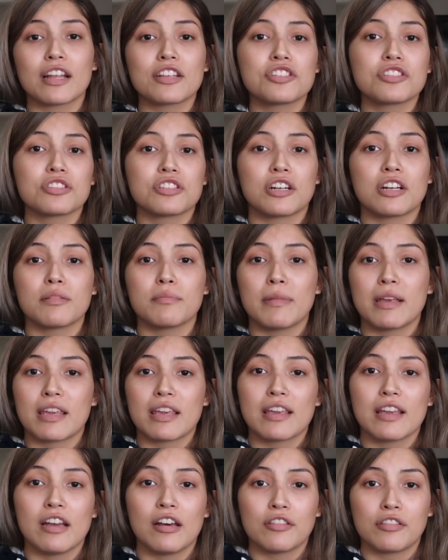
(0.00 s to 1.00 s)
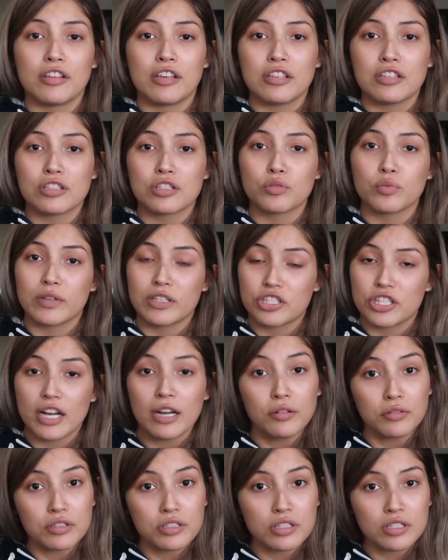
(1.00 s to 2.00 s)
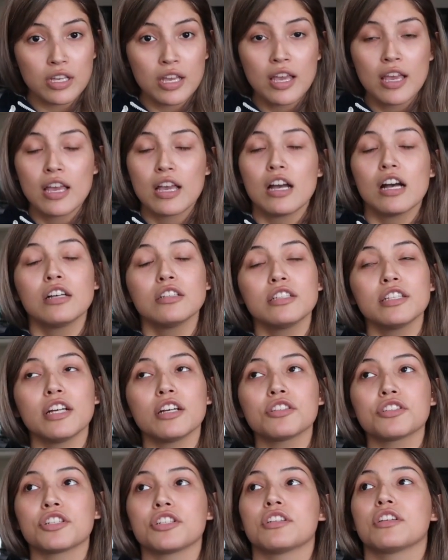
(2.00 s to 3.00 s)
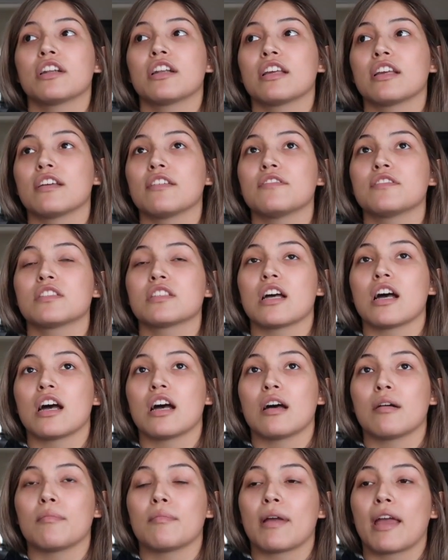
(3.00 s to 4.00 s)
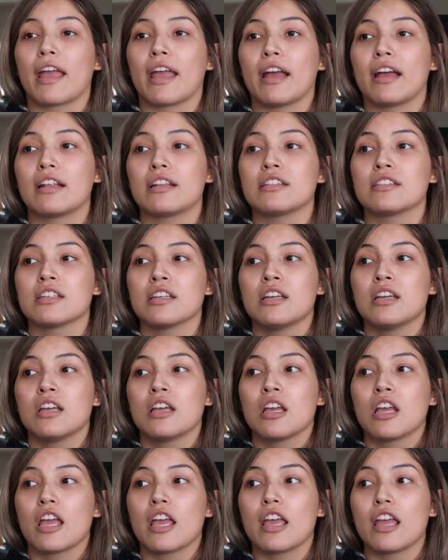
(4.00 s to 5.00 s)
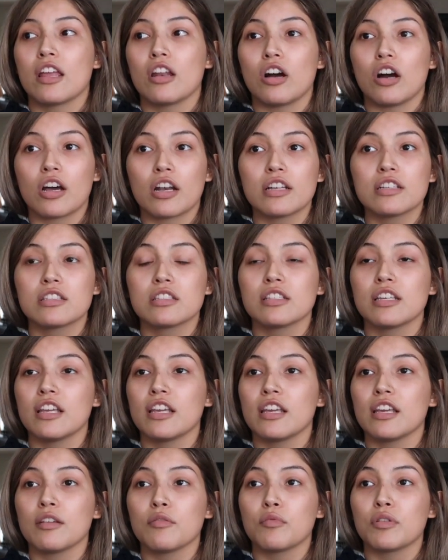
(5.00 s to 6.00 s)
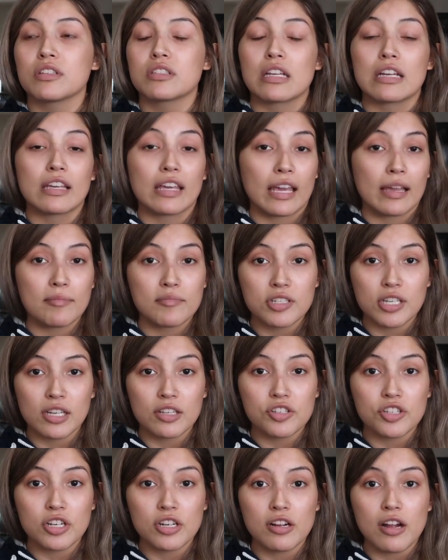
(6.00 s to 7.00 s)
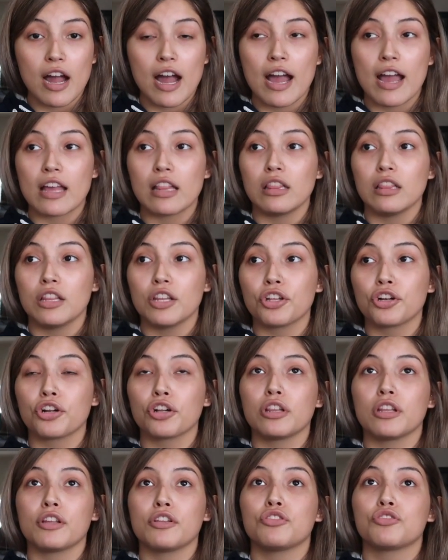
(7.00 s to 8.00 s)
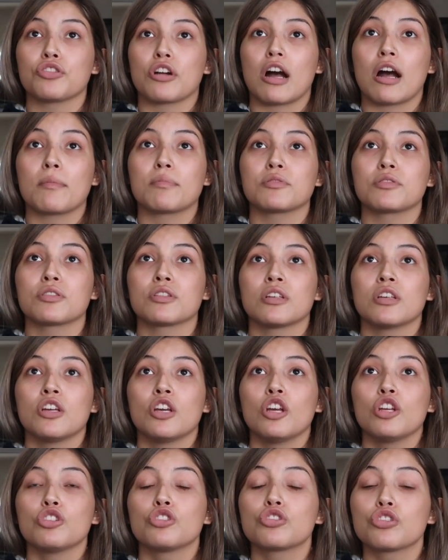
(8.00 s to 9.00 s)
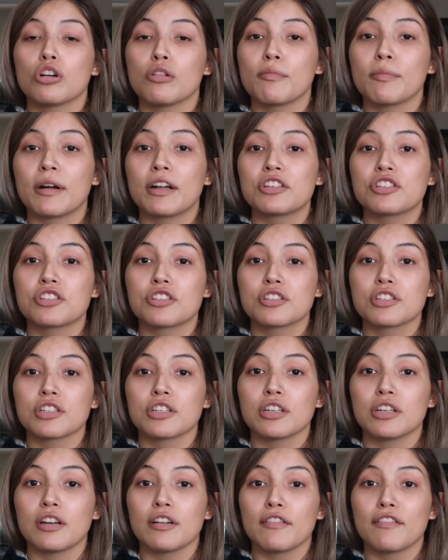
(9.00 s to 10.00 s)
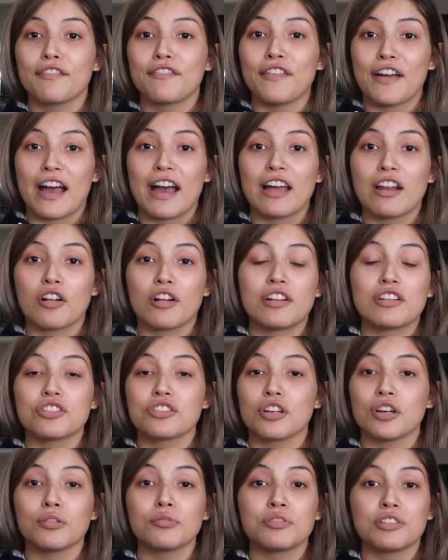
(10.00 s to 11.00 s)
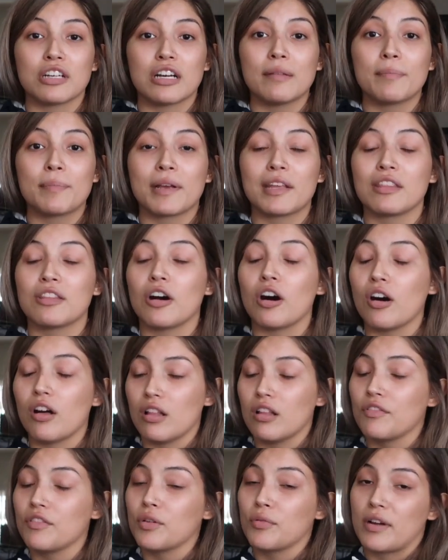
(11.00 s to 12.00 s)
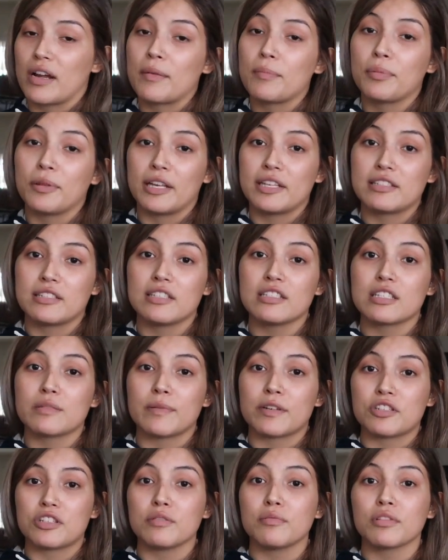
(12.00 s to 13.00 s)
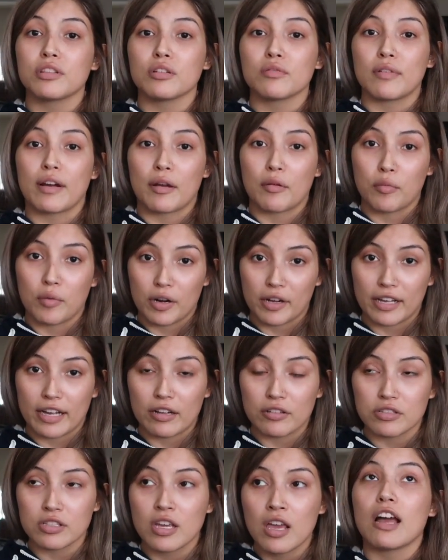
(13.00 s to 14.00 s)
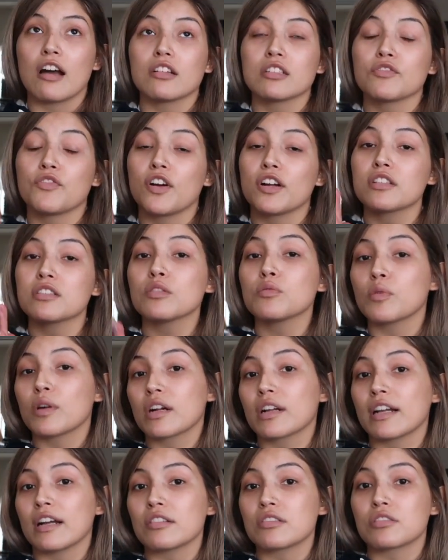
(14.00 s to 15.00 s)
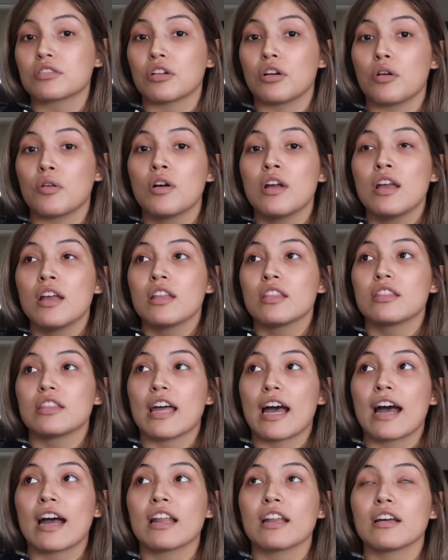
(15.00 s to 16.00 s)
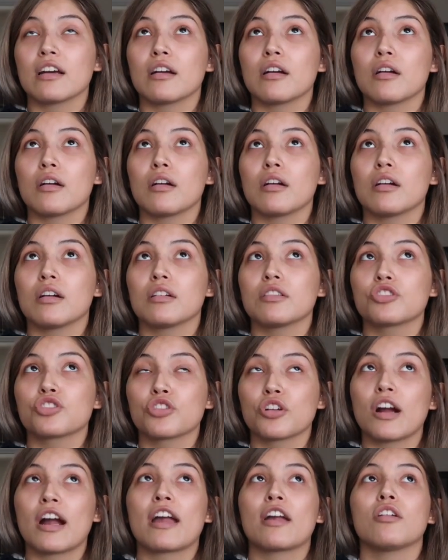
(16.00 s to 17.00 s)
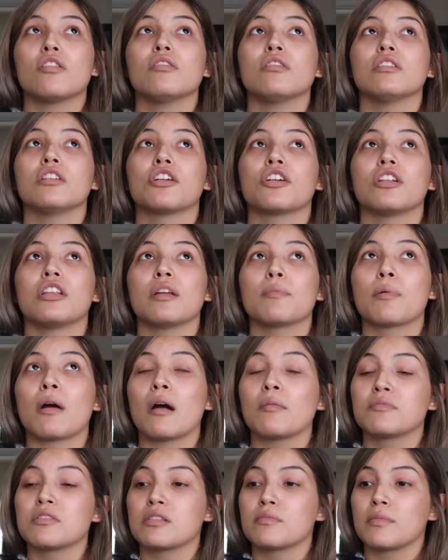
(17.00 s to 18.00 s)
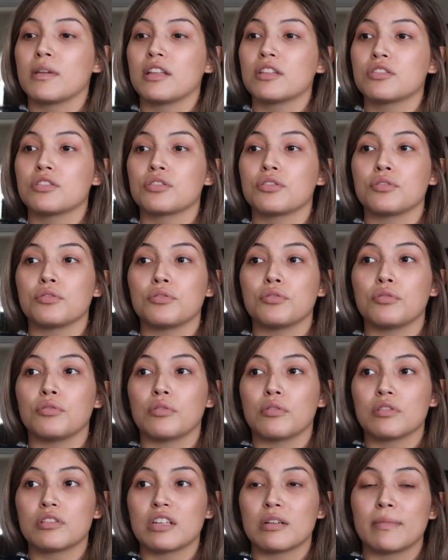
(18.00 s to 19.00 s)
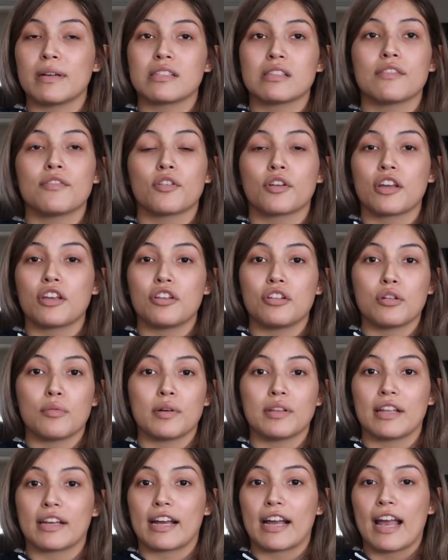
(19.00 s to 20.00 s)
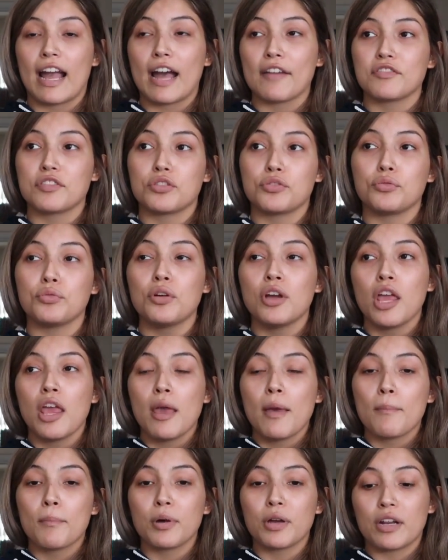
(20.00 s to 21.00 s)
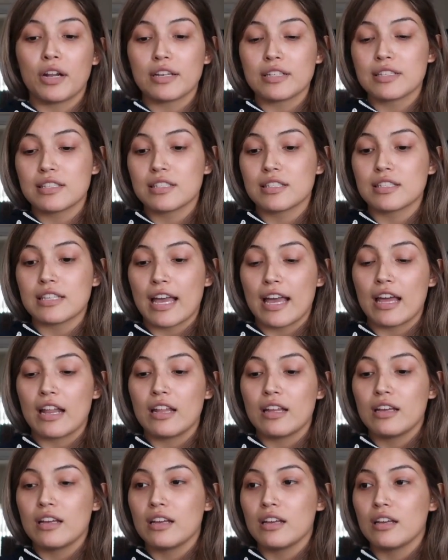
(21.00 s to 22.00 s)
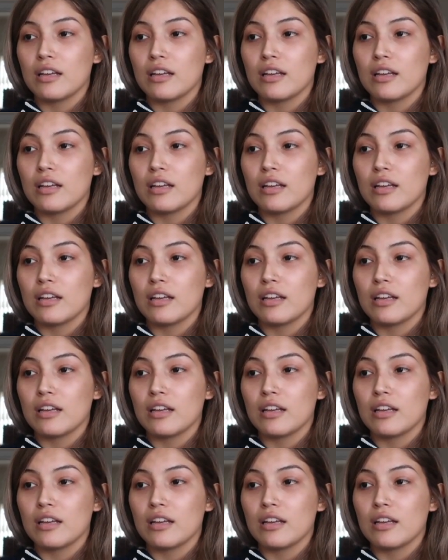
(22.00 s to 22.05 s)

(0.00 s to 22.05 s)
and I just started making healthy switch outs, healthy alternatives, um, and it honestly was a game changer. I literally dropped so much fat and toned up in all of the right places, especially with the right workouts. Now, as far as the workouts go, that trial literally prompted me to tell myself, okay, you know what, like I have to put a set